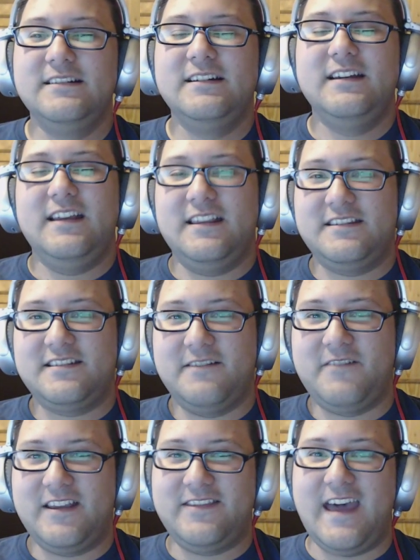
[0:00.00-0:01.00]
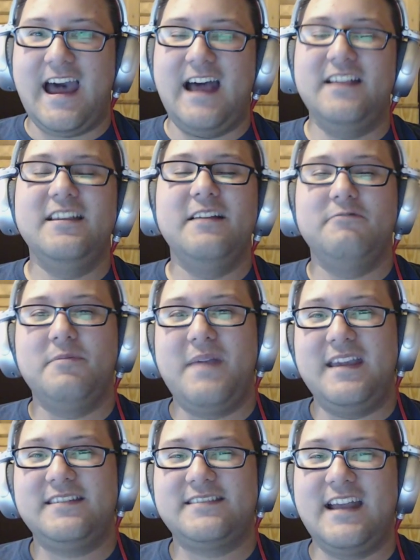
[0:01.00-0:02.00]
and stuff like that, it would
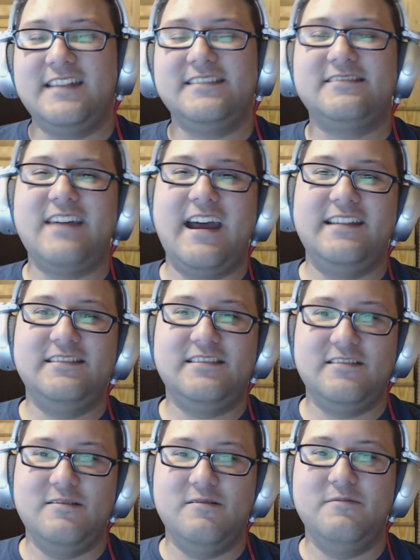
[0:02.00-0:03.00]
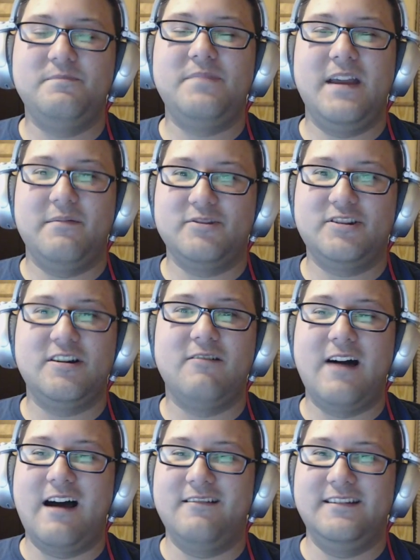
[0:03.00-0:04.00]
make sense then to be able to go
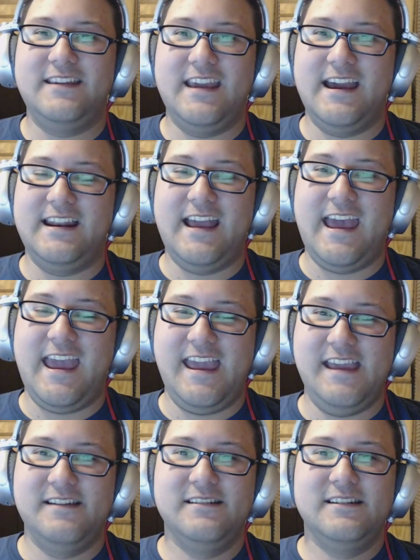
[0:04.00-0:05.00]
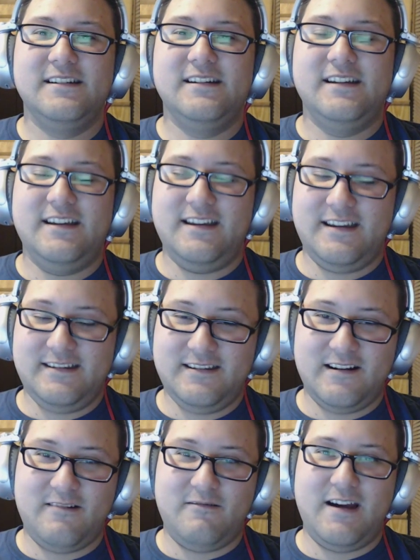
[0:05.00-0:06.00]
out and get a,
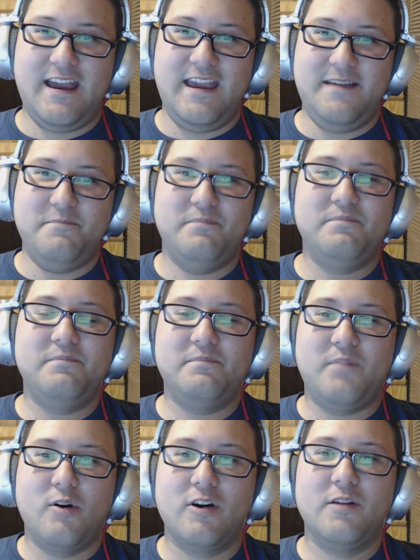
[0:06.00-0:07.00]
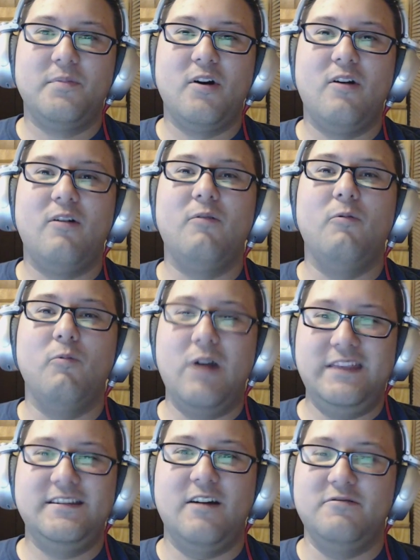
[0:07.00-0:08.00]
a portable
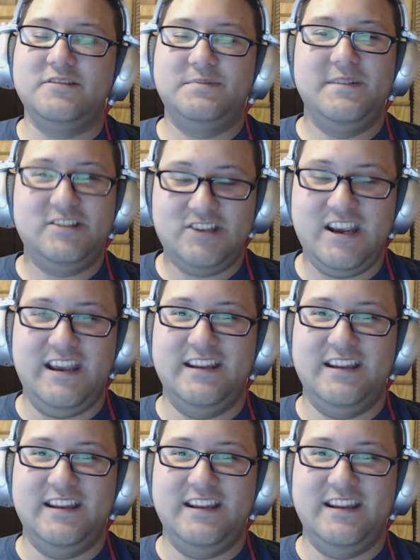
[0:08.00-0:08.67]
Windows machine.